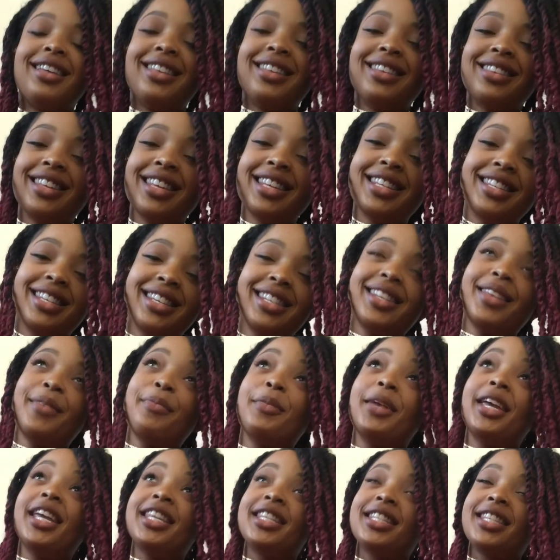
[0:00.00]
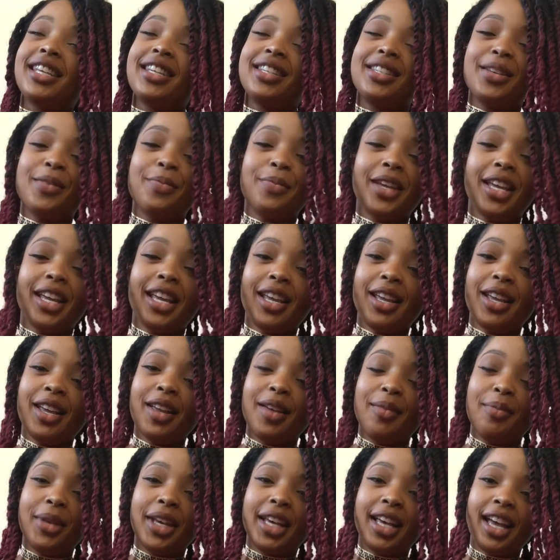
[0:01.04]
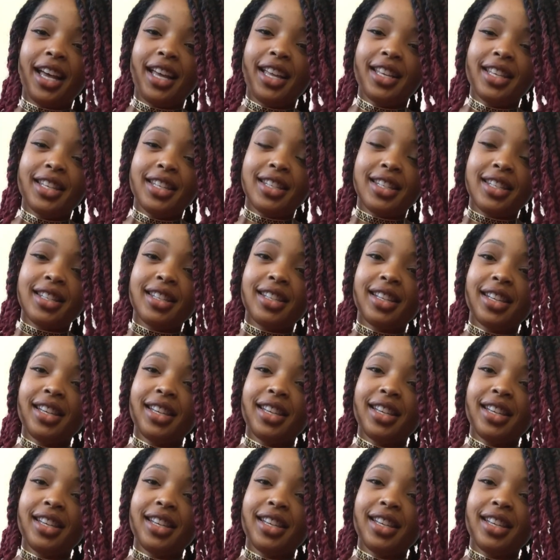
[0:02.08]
This is amazing to me because